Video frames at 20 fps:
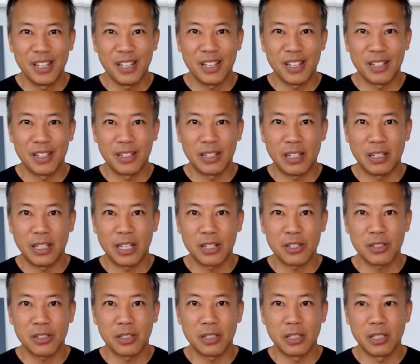and I'll
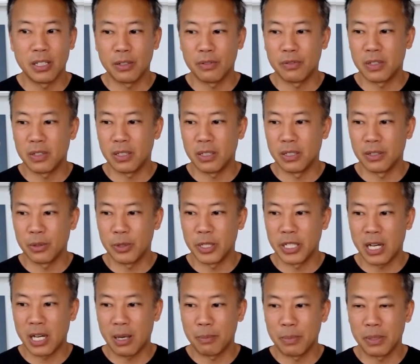actually gift uh,
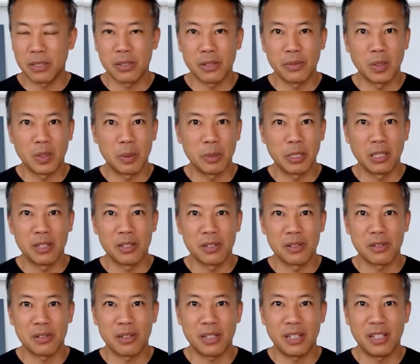three copies of
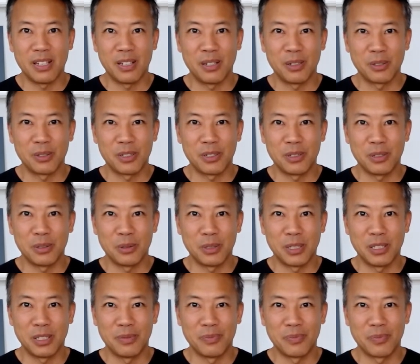Limitless out to,
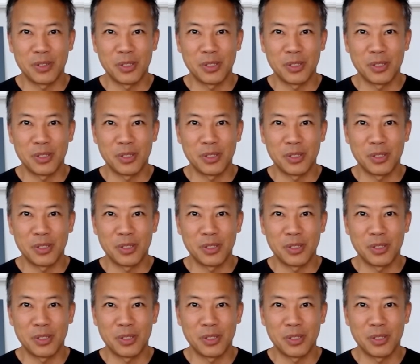uh,